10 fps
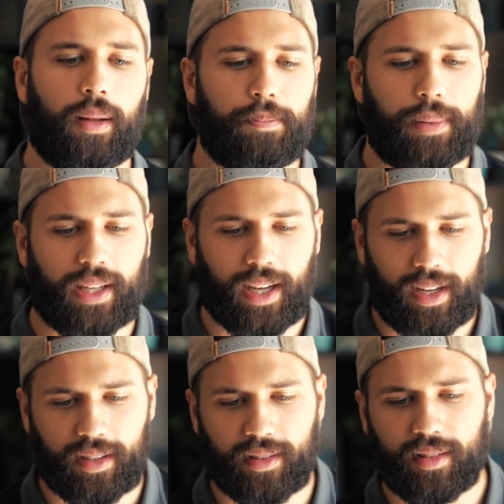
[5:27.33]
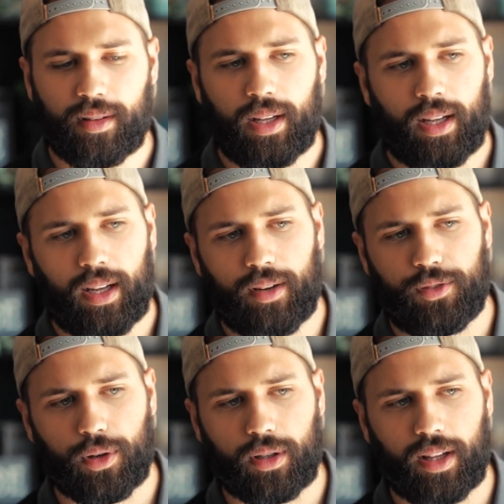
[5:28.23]
Because if
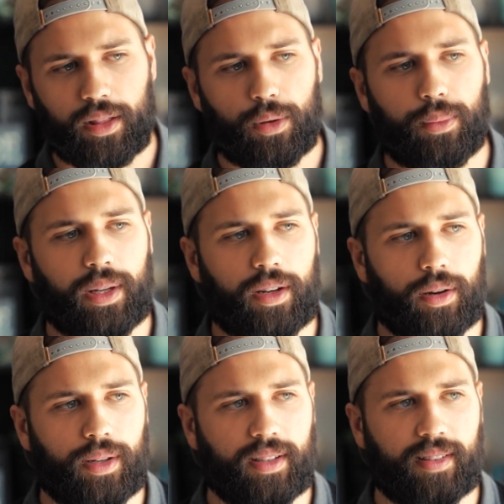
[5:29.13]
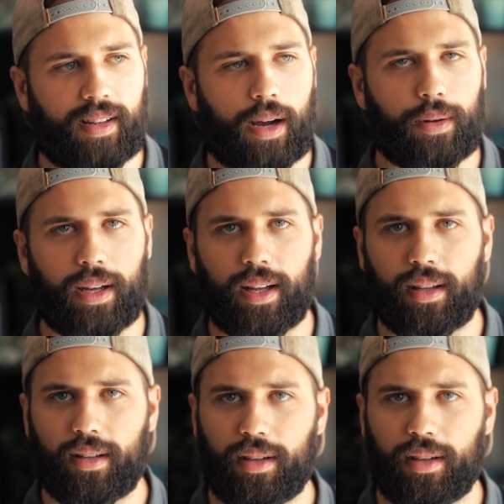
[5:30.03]
your click-through window is down at